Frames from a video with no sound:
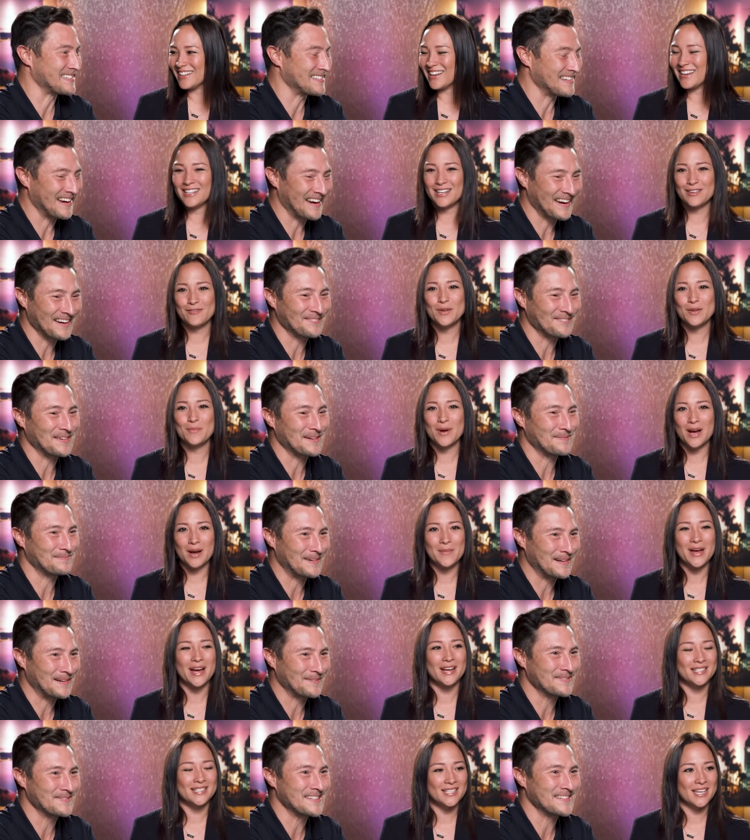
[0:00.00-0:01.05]
Speaker 1: Yeah, and even
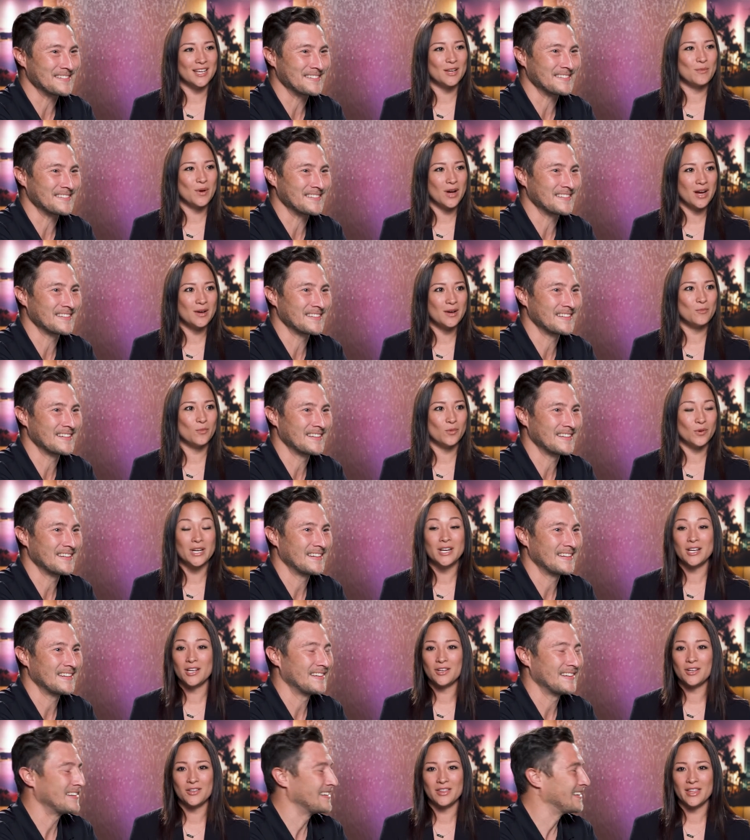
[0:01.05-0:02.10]
mom asking too. Mom, what
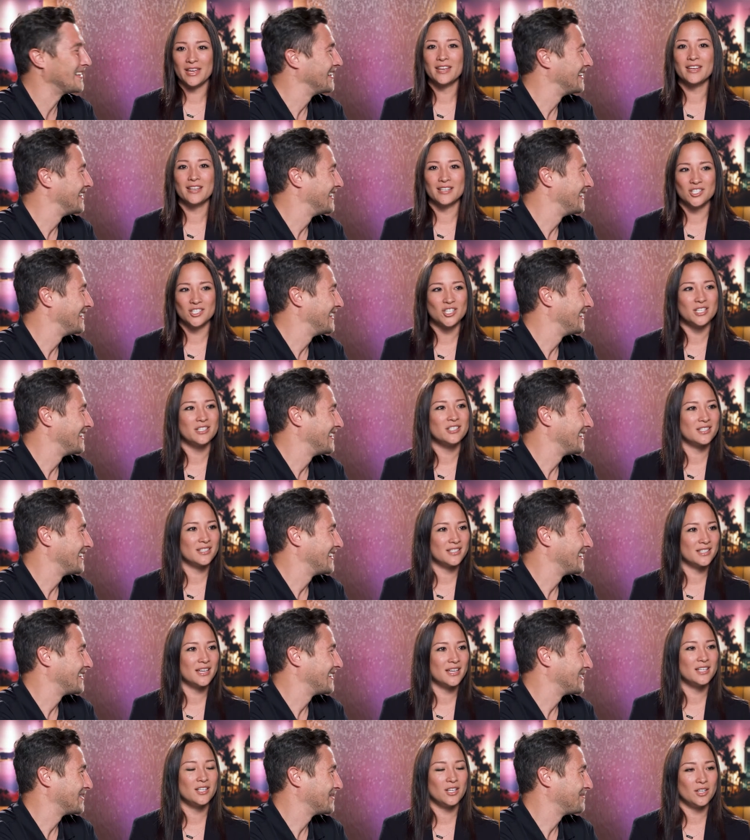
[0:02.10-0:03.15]
do you think? And she
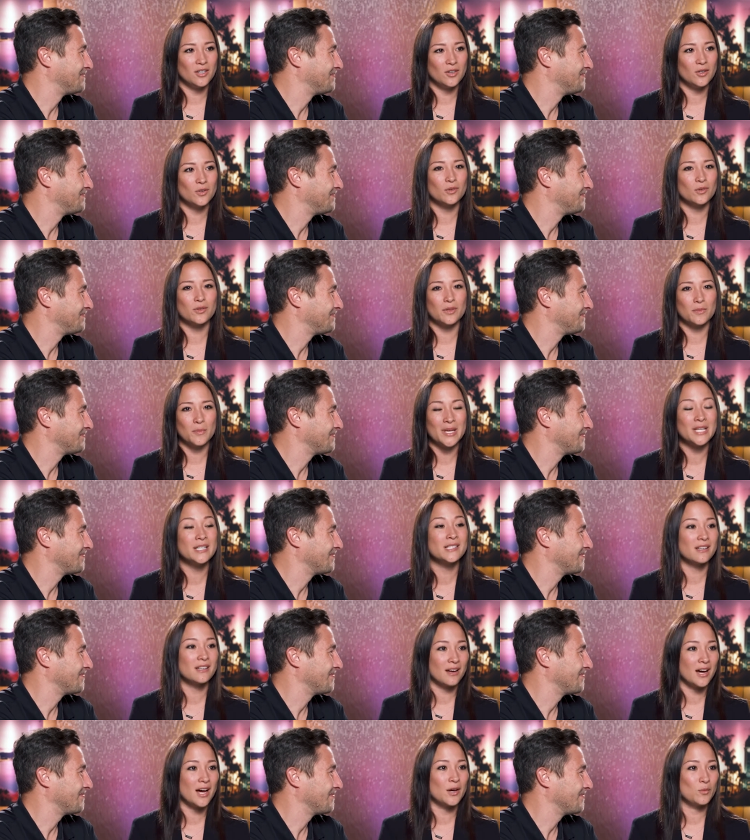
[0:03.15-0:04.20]
just said, you know, the
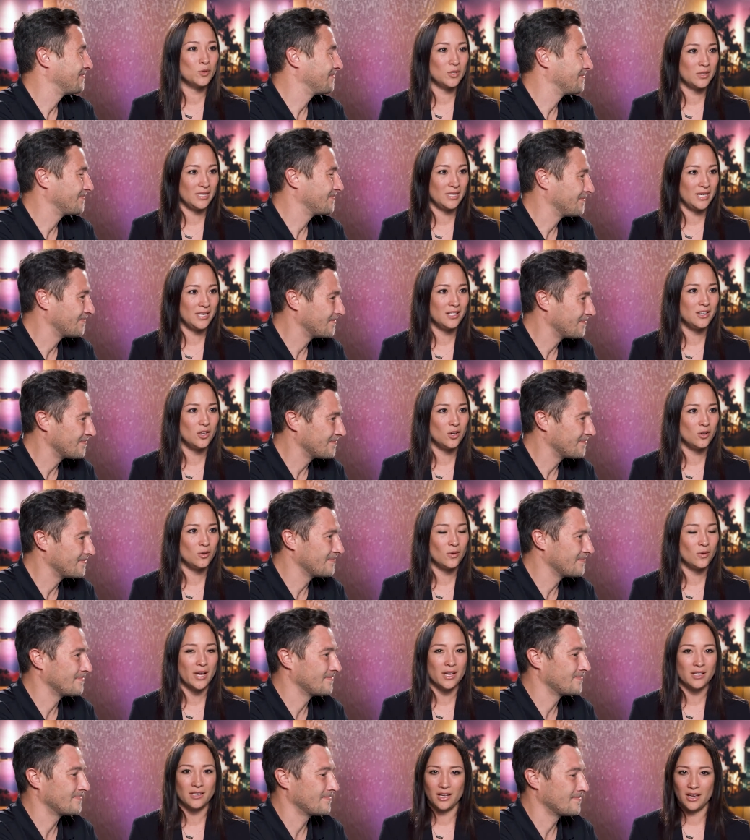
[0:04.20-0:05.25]
peace of God will lead
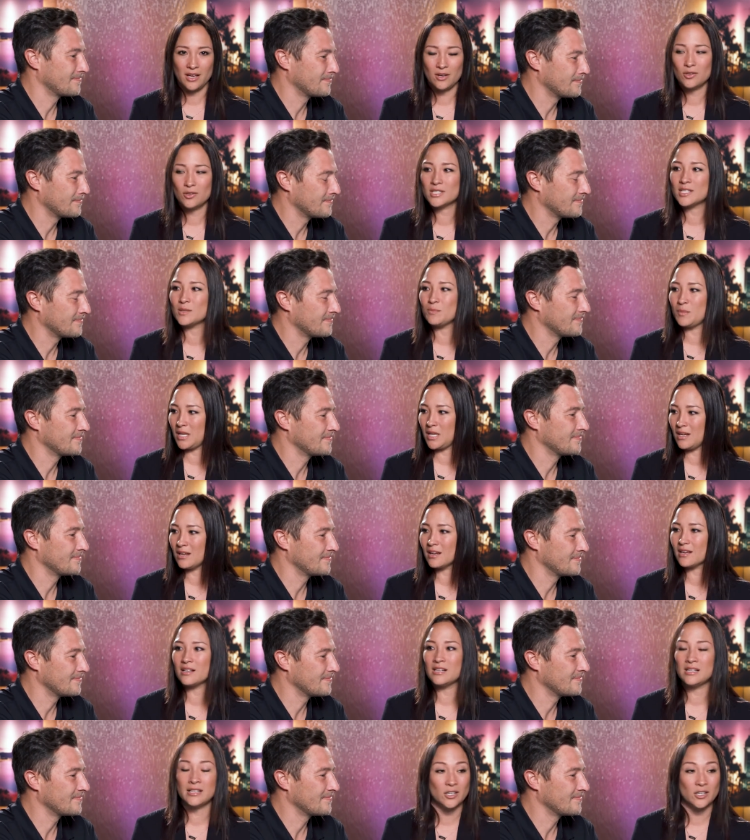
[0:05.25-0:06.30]
you, and He'll
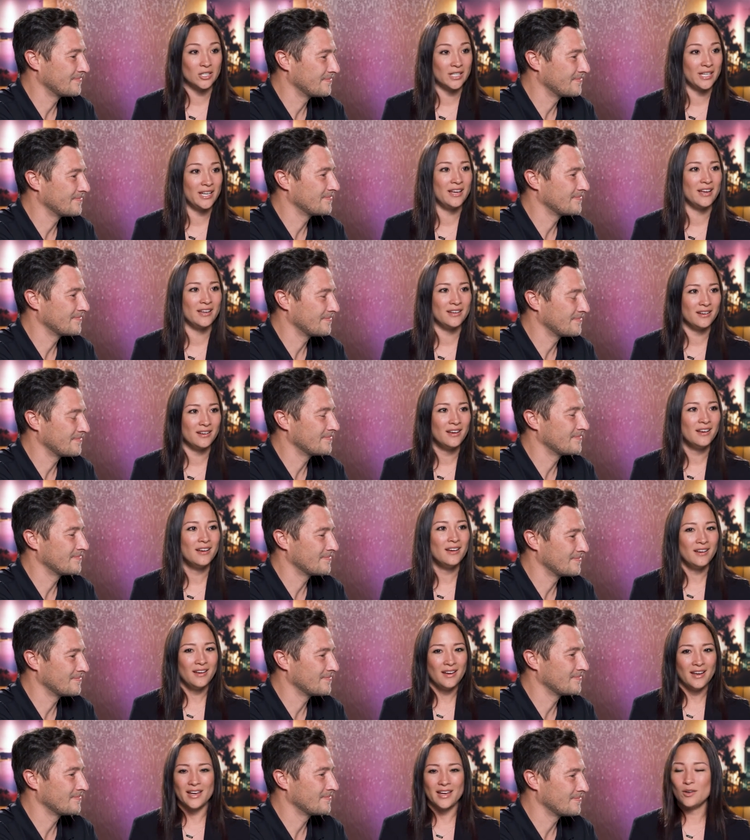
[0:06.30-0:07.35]
speak clearly,
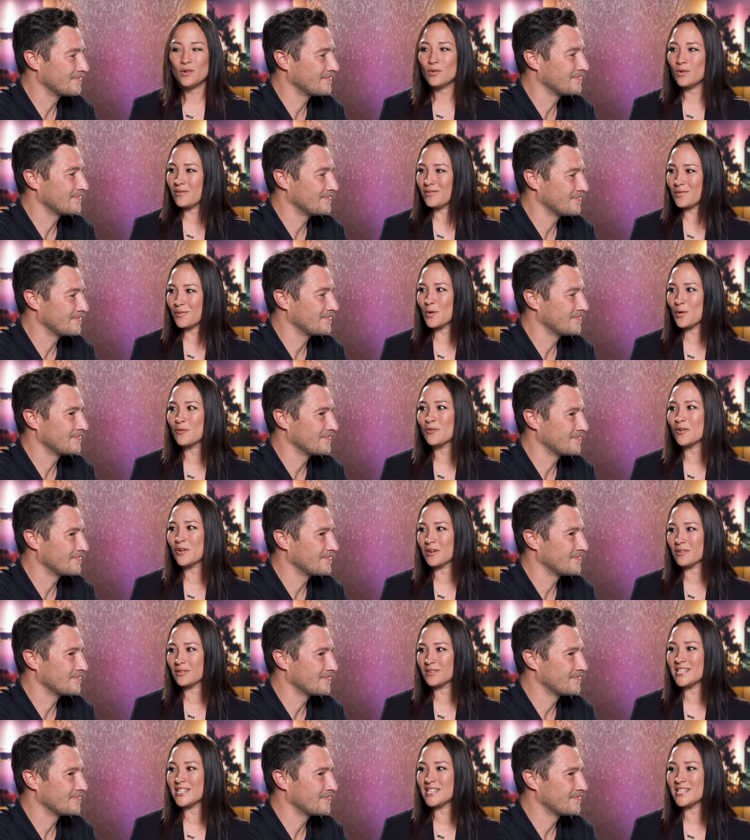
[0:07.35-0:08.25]
and over